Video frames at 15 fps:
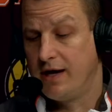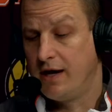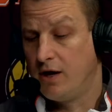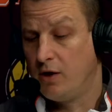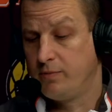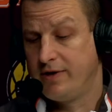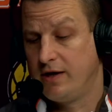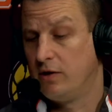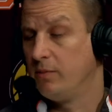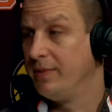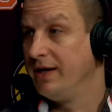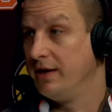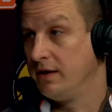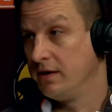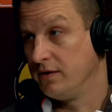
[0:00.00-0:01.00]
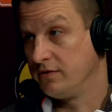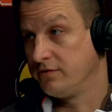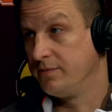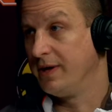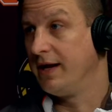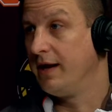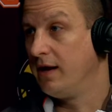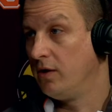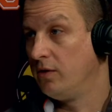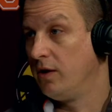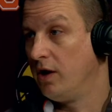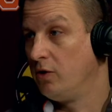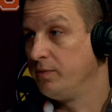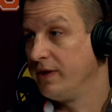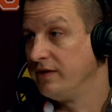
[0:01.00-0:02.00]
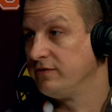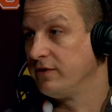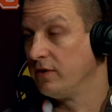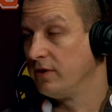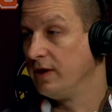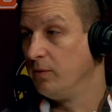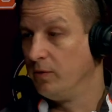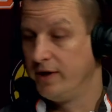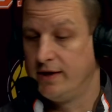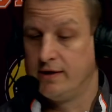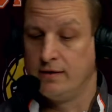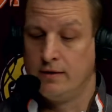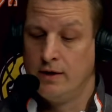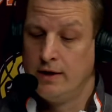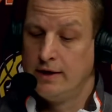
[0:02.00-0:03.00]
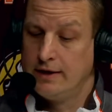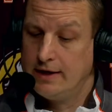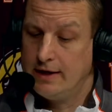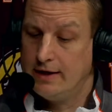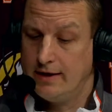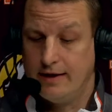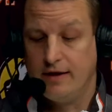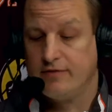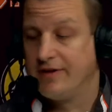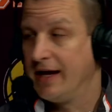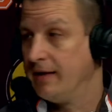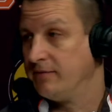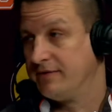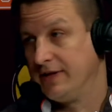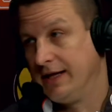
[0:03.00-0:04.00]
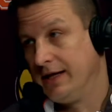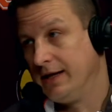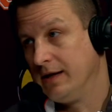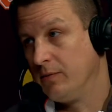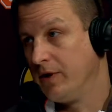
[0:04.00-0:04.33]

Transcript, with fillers: I hope they don't beat us, but I, ho- I hope sure. they certainly win uh, enough games to get in.